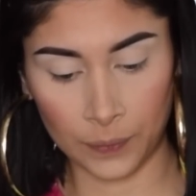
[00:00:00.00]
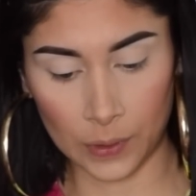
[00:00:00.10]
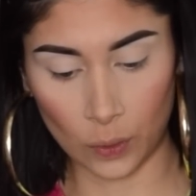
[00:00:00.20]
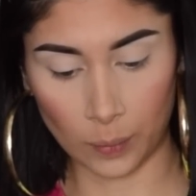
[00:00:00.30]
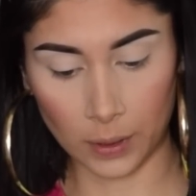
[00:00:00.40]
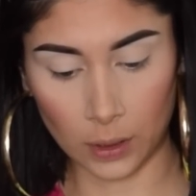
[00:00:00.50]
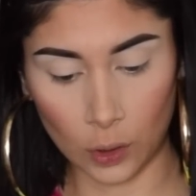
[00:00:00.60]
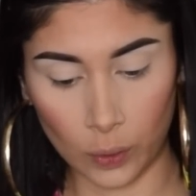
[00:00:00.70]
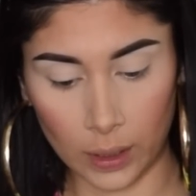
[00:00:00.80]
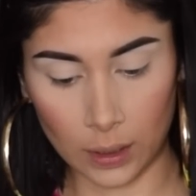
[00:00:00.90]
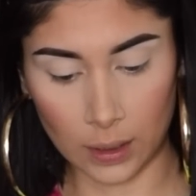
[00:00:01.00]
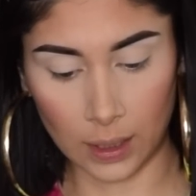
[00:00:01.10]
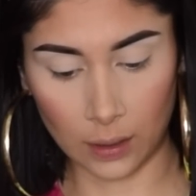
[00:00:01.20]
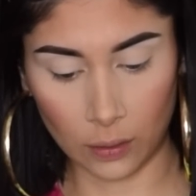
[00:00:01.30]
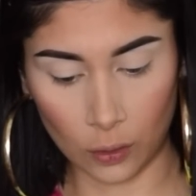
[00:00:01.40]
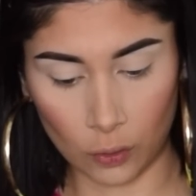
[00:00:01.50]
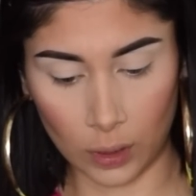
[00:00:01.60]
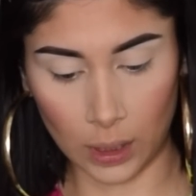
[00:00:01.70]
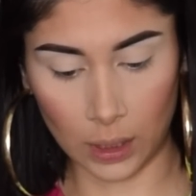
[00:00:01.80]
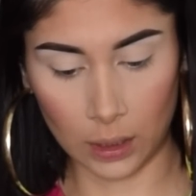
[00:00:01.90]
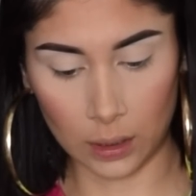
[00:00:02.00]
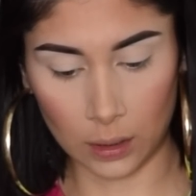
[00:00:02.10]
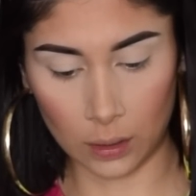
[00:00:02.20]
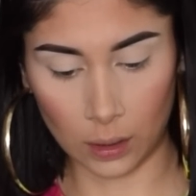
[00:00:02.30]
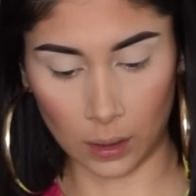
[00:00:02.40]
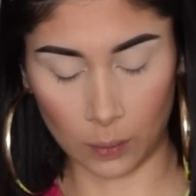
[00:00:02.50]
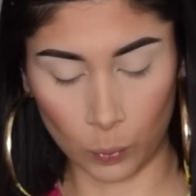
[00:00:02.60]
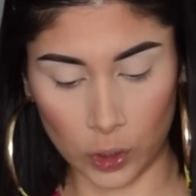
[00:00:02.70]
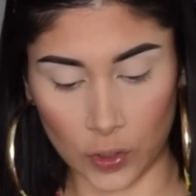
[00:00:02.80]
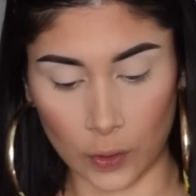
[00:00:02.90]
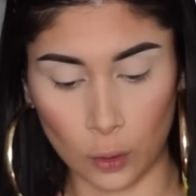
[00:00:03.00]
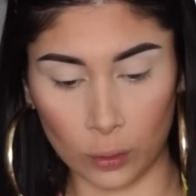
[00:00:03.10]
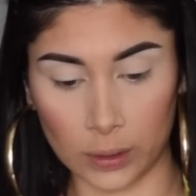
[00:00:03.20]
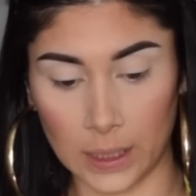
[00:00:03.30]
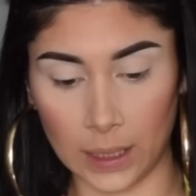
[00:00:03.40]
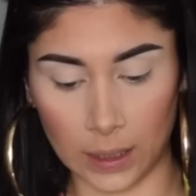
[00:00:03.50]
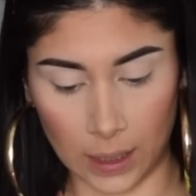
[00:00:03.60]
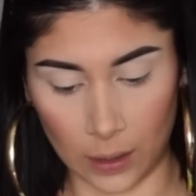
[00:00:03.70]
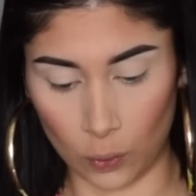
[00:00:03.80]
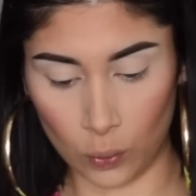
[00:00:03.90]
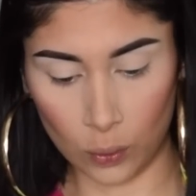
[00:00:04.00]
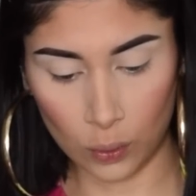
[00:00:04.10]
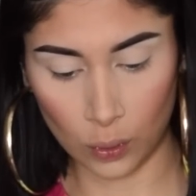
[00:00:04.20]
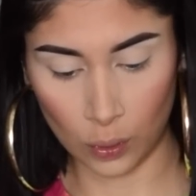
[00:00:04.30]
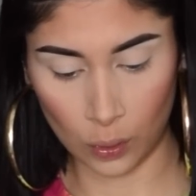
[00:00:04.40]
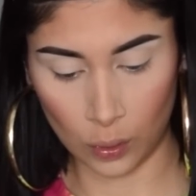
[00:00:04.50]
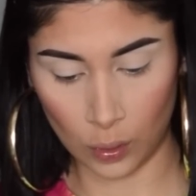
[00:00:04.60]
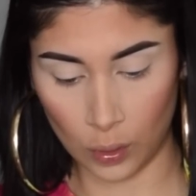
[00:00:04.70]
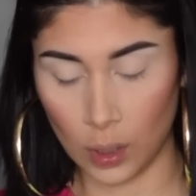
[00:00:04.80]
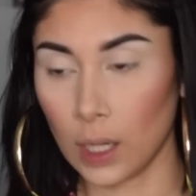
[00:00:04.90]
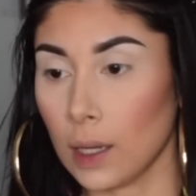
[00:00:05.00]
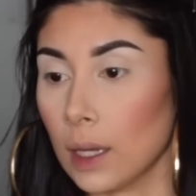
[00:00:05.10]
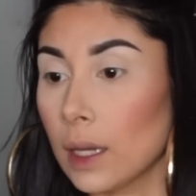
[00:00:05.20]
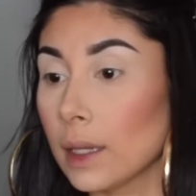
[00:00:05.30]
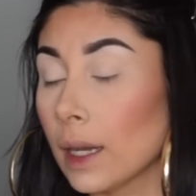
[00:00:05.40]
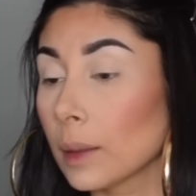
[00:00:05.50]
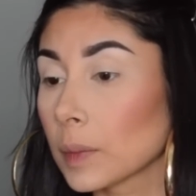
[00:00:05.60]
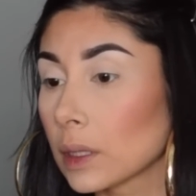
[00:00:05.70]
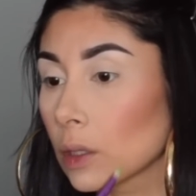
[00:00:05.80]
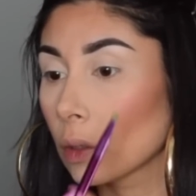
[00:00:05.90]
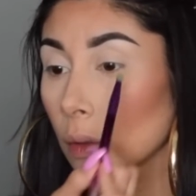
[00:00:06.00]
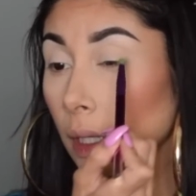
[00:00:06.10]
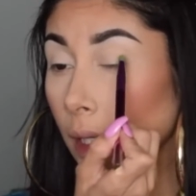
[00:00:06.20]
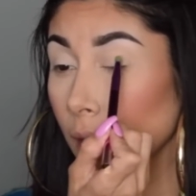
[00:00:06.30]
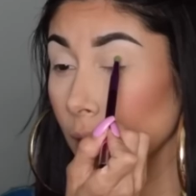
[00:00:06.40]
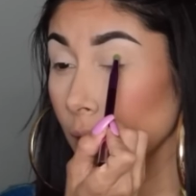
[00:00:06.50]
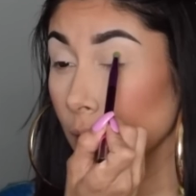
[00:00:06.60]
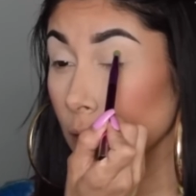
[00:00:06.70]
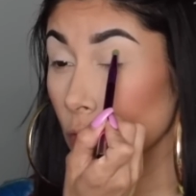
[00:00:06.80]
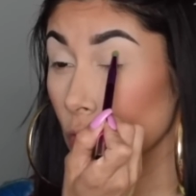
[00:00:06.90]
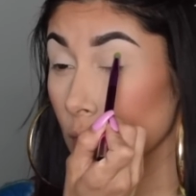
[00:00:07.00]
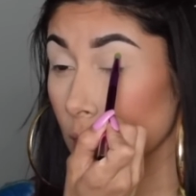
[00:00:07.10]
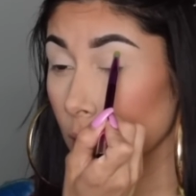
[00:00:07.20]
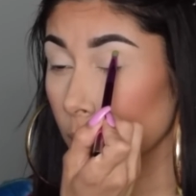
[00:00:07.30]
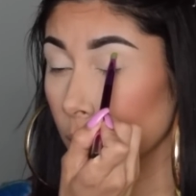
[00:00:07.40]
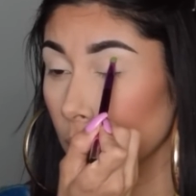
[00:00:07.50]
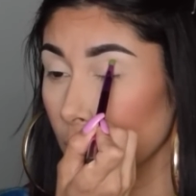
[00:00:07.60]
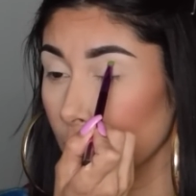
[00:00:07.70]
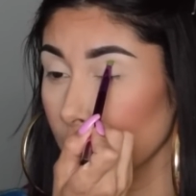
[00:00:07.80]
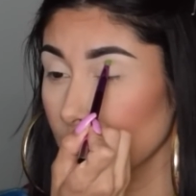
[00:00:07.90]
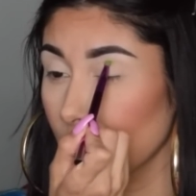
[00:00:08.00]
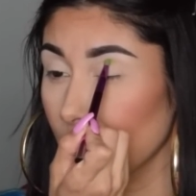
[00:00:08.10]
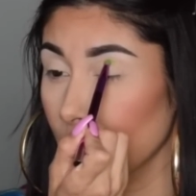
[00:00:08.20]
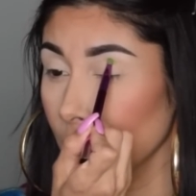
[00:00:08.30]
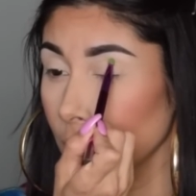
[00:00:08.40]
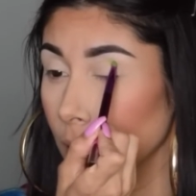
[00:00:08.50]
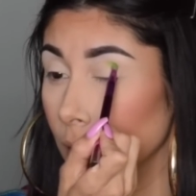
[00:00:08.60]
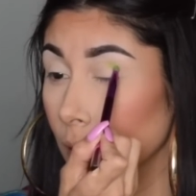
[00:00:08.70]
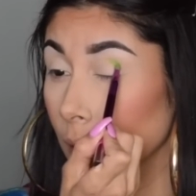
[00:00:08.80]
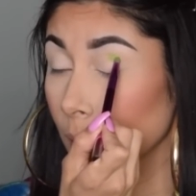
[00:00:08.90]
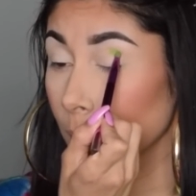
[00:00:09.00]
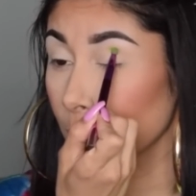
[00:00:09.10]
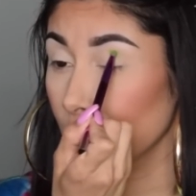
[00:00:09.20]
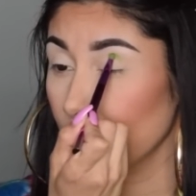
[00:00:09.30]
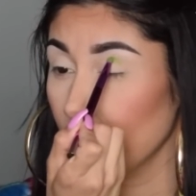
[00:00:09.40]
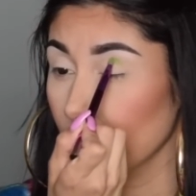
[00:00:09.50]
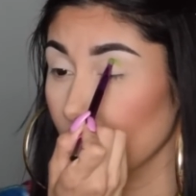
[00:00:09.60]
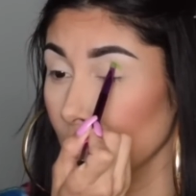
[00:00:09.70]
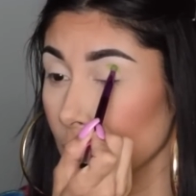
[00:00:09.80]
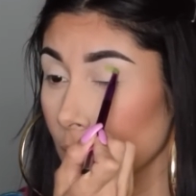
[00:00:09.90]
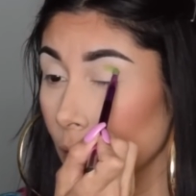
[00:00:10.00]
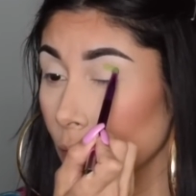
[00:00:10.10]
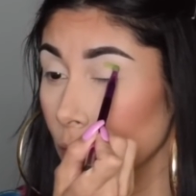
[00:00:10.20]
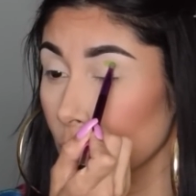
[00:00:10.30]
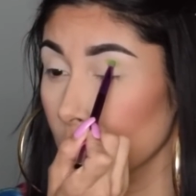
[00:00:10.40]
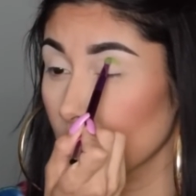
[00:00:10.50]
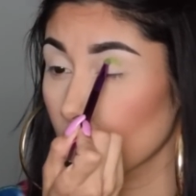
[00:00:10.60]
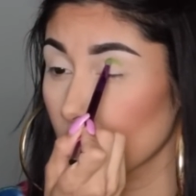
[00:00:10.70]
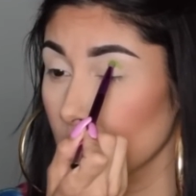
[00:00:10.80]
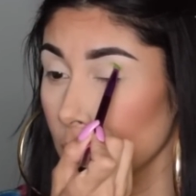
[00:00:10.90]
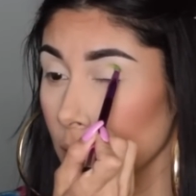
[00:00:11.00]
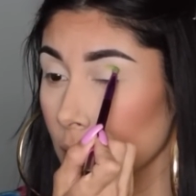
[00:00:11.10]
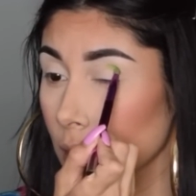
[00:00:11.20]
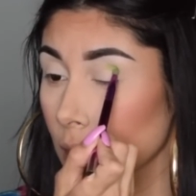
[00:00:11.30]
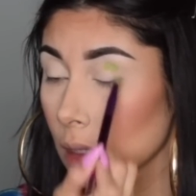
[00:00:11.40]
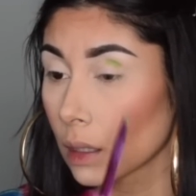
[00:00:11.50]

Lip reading: So I'm gonna go ahead and take the green, which is called Dinero. And I'm gonna go ahead and just apply that. I'm packing it down on my crease.